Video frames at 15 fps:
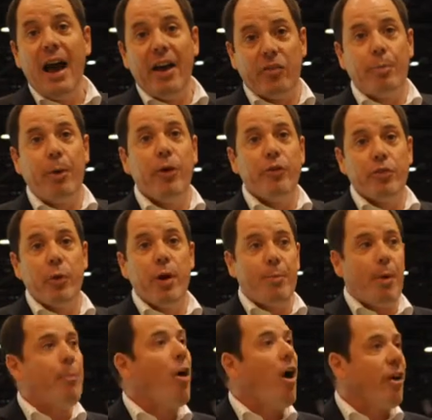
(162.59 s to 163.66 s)
as opposed to a
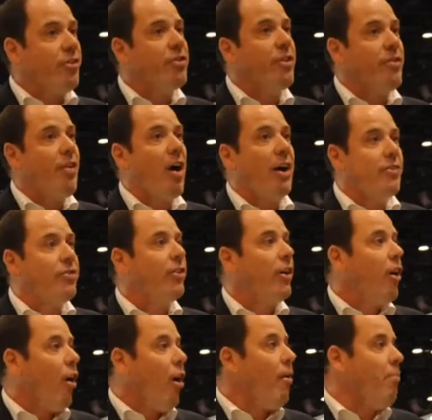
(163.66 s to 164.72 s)
proprietary device,
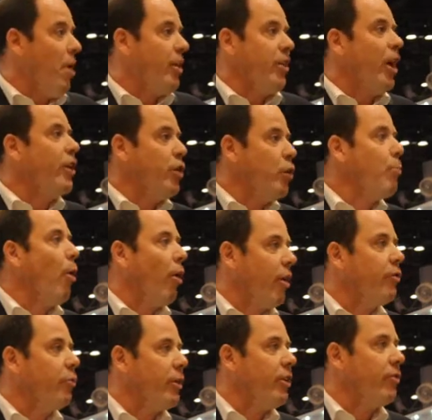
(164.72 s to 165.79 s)
a queue bot
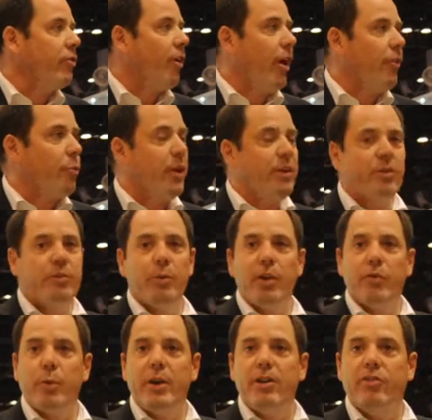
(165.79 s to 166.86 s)
as
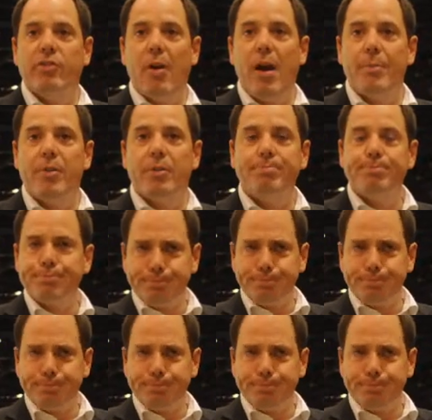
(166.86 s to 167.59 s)
we describe them.